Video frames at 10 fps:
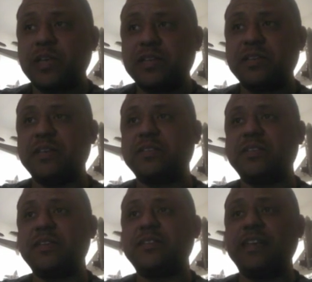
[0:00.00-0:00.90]
It
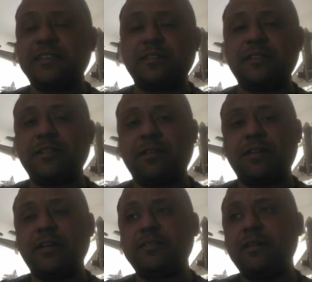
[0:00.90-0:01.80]
is Saturday
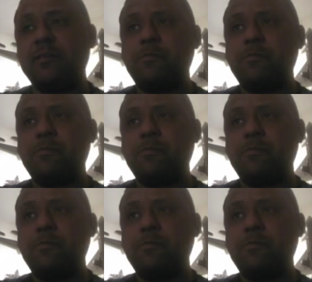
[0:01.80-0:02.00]
night.